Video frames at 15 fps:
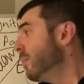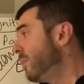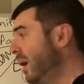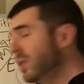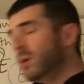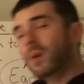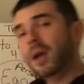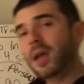
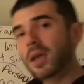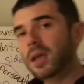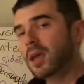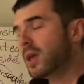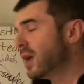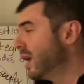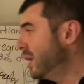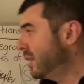By the way,
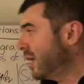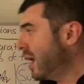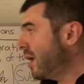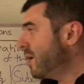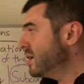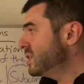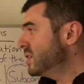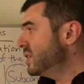and
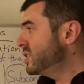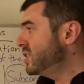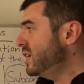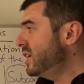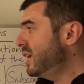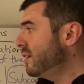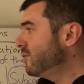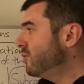how I said
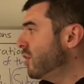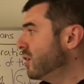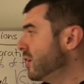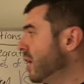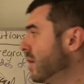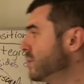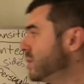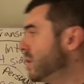seeking
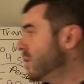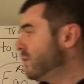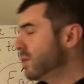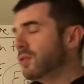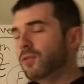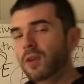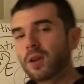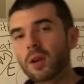failure helps get over
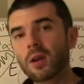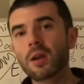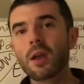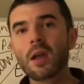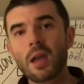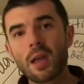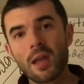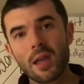your
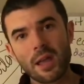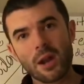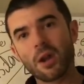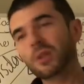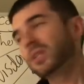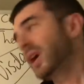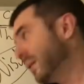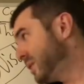fear, it
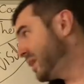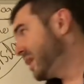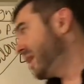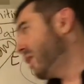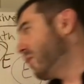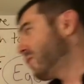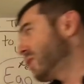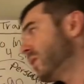also helps you
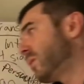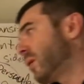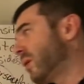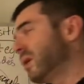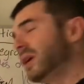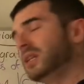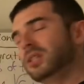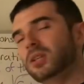get over your
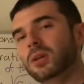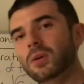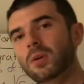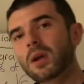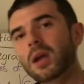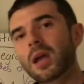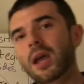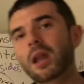worry
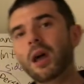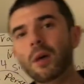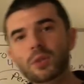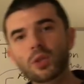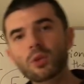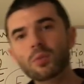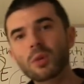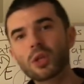too and
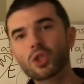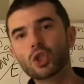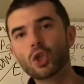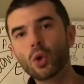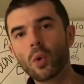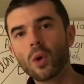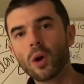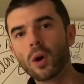helps you
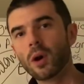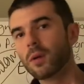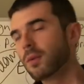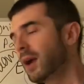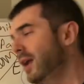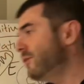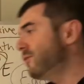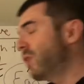mature,
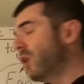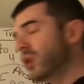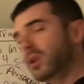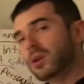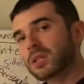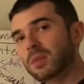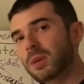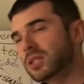right?
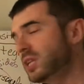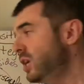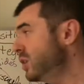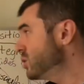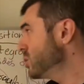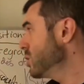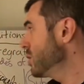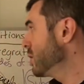Failure is the best
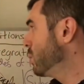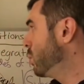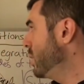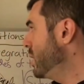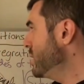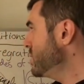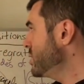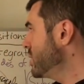teacher,
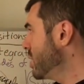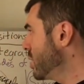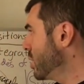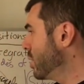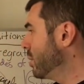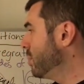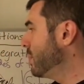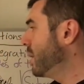
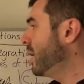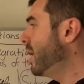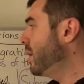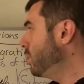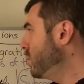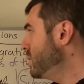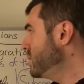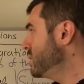wisdom.
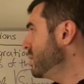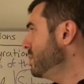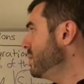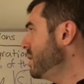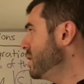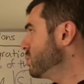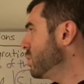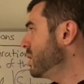And wisdom
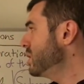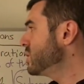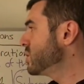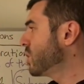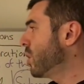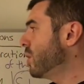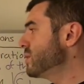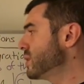is what
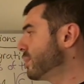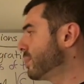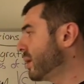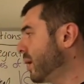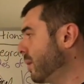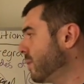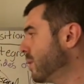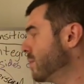solves the
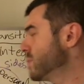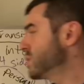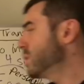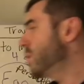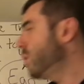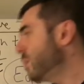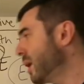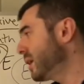problem.
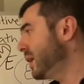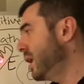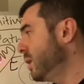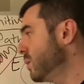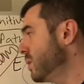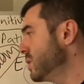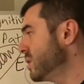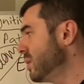So by
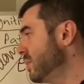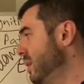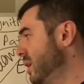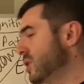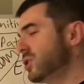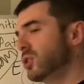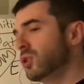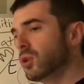gaining wisdom
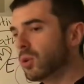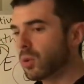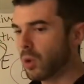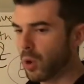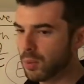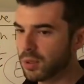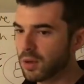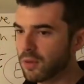because you're
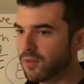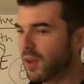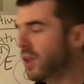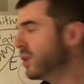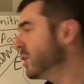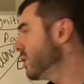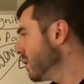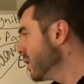open to
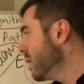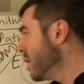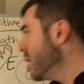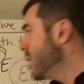failure,